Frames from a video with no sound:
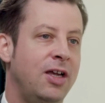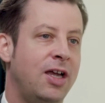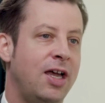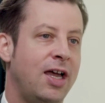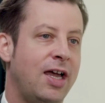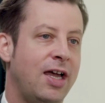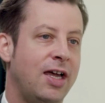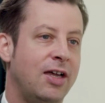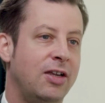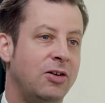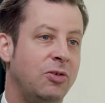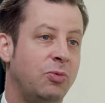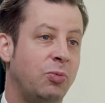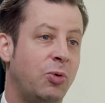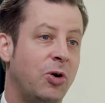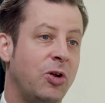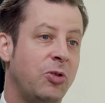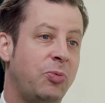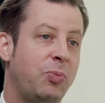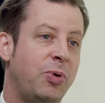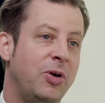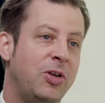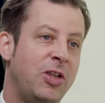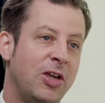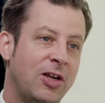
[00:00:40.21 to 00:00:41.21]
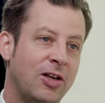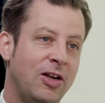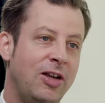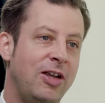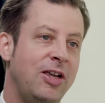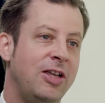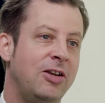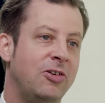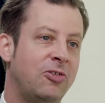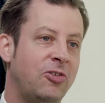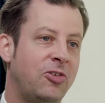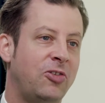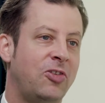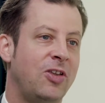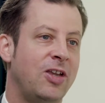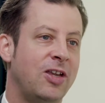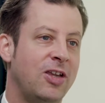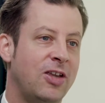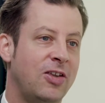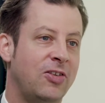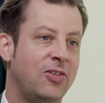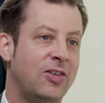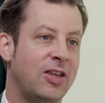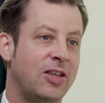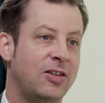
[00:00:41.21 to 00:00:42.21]
And what is particularly interesting
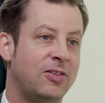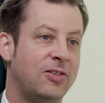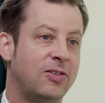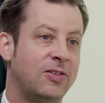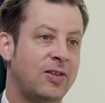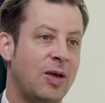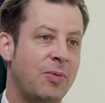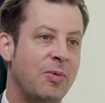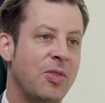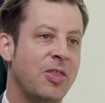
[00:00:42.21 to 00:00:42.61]
is that some